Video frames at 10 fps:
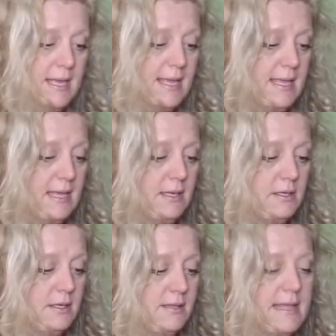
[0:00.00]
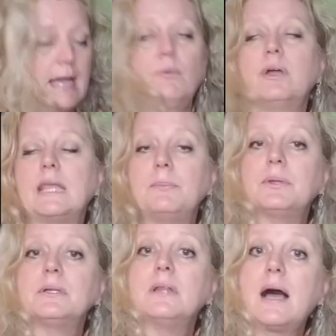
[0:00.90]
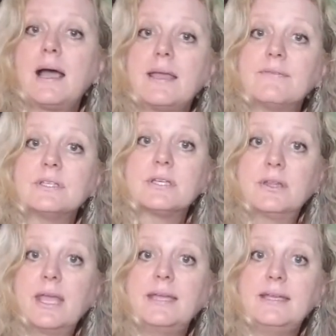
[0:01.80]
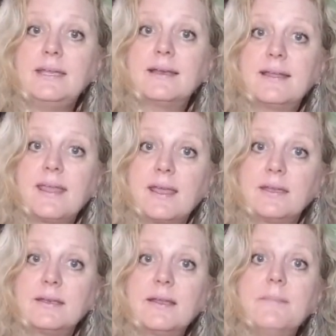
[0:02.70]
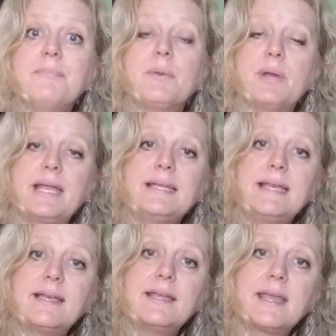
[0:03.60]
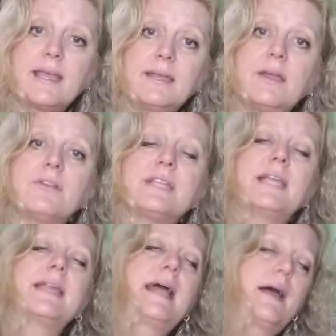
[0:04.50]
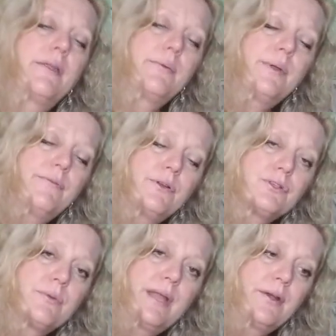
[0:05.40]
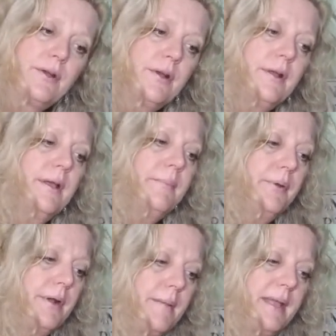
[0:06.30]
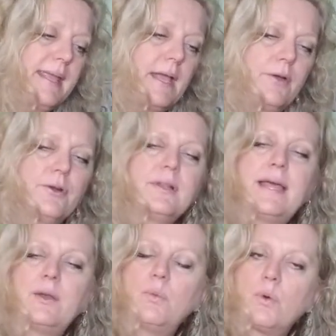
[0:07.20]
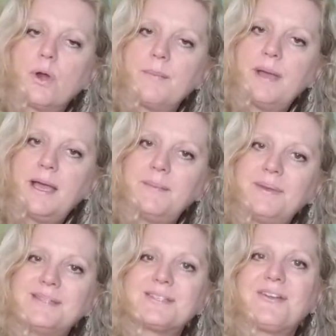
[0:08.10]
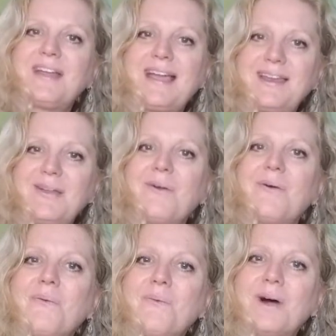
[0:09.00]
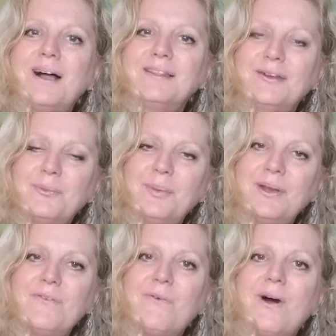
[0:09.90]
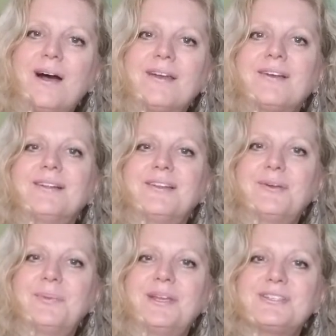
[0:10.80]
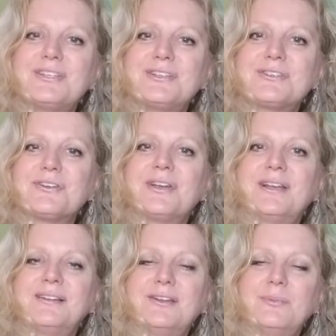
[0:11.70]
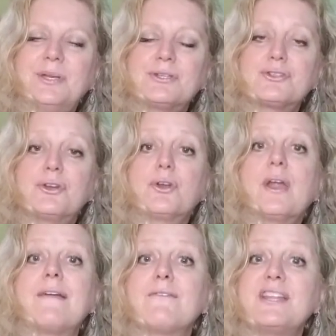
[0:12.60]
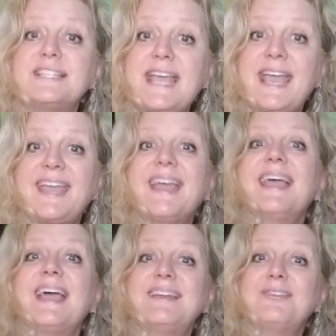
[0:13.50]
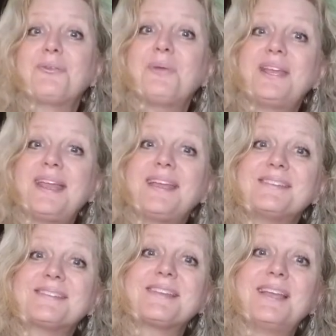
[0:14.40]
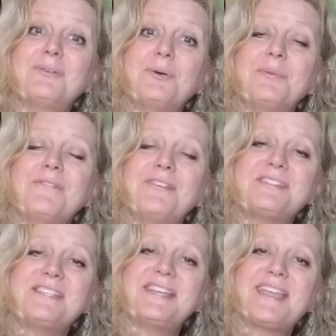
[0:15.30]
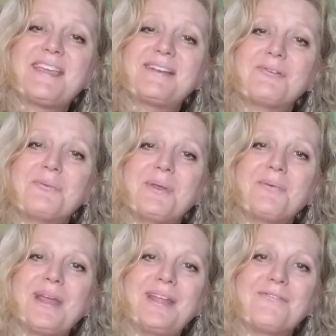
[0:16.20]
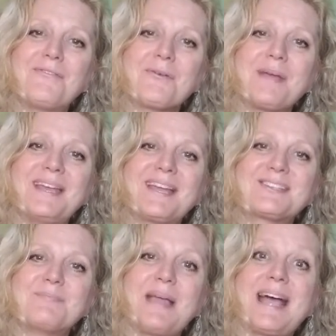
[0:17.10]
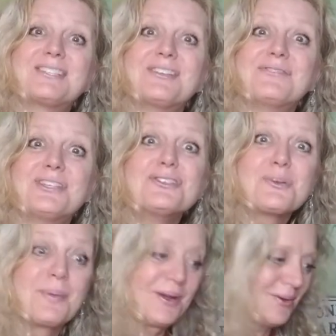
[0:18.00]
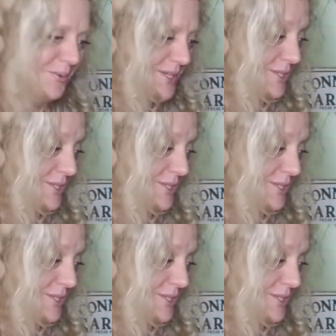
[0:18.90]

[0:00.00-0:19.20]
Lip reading: and that will keep it alive until I need it again. When I need it again, I'll take it out of the refrigerator, put it on my counter, let it warm up, and start adding a little bit of water, a little bit of ginger, and a little bit of sugar every day. And in 3 days, it will be fizzy again, and it will be ready for my next batch of ginger beer, which